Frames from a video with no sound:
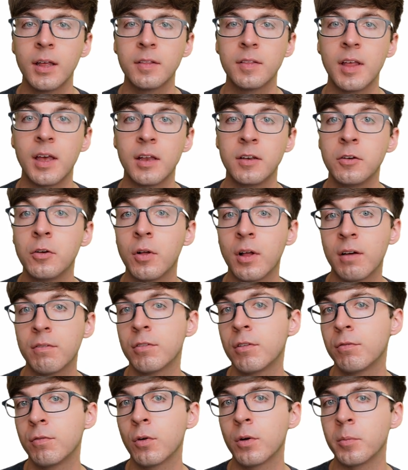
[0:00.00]
then you'll
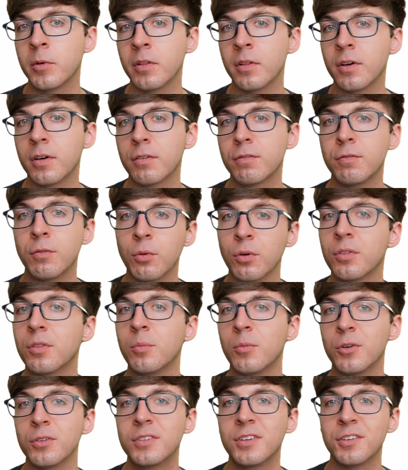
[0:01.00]
have the formula for the
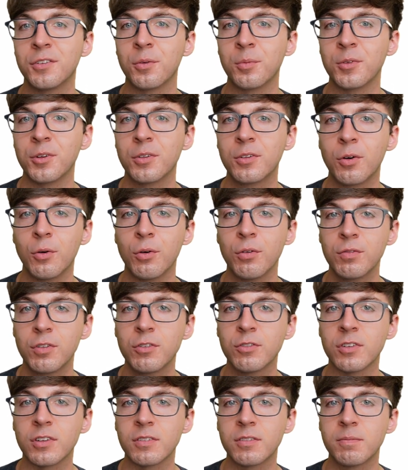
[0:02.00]
multinomial
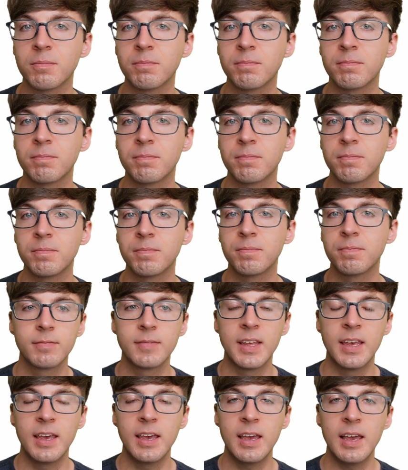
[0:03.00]
coefficient.
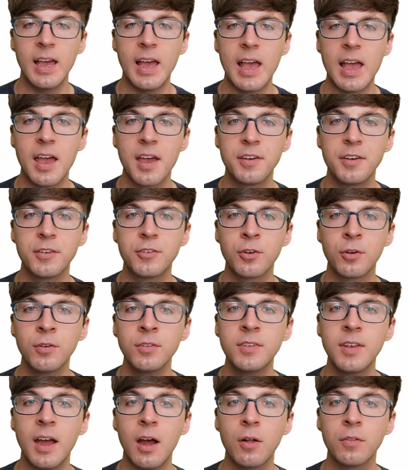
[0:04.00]
And it
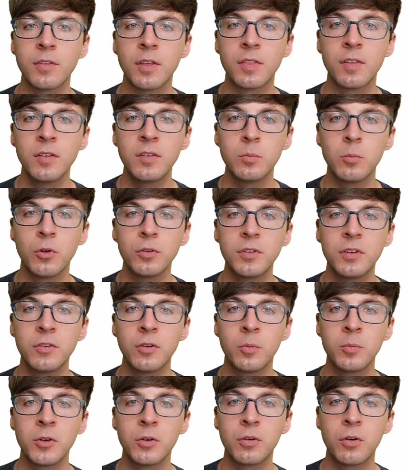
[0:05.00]
turns out that this
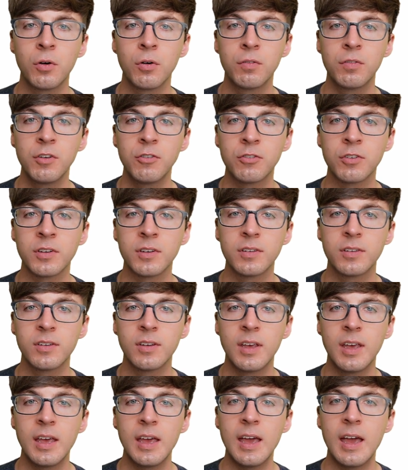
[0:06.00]
multinomial coefficient
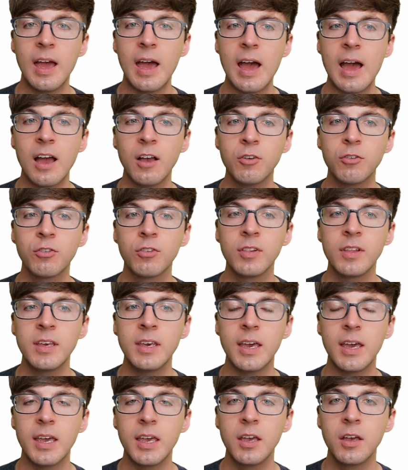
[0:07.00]

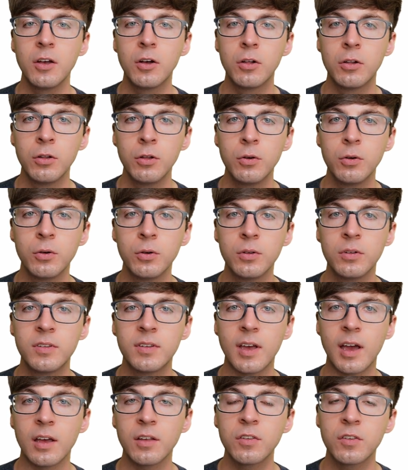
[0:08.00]
actually
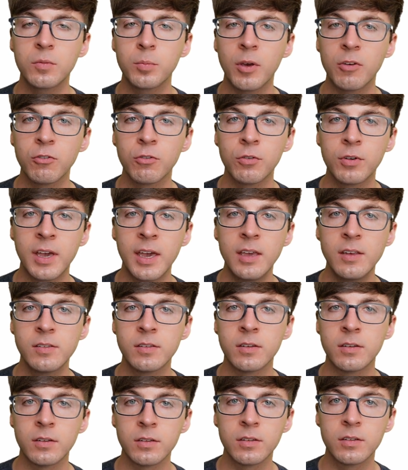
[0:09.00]
includes as special
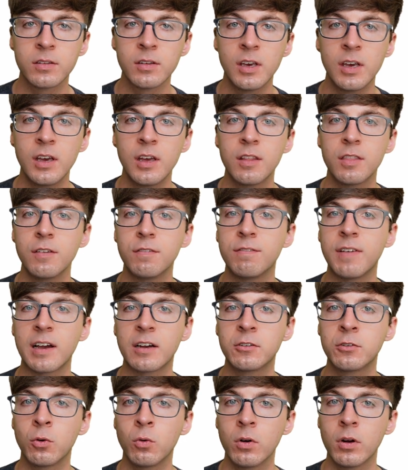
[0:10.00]
cases the
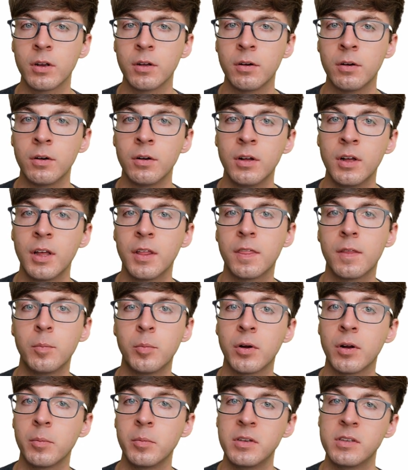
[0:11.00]
factorial, the
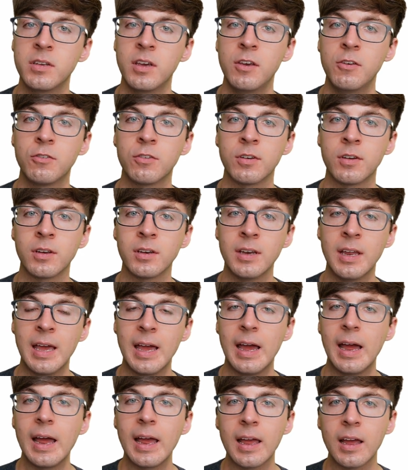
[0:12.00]
permutation,
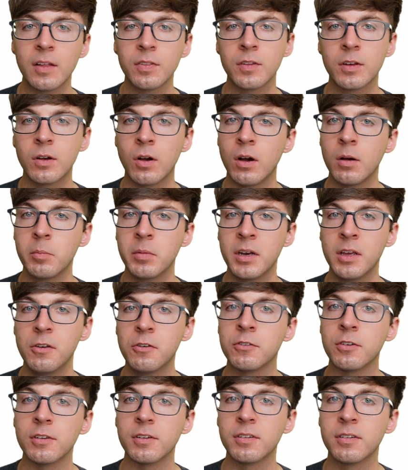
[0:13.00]
and the
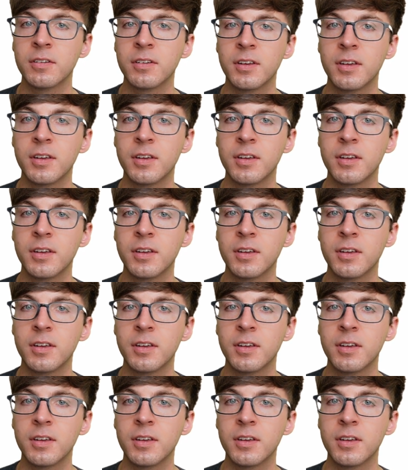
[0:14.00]
combination.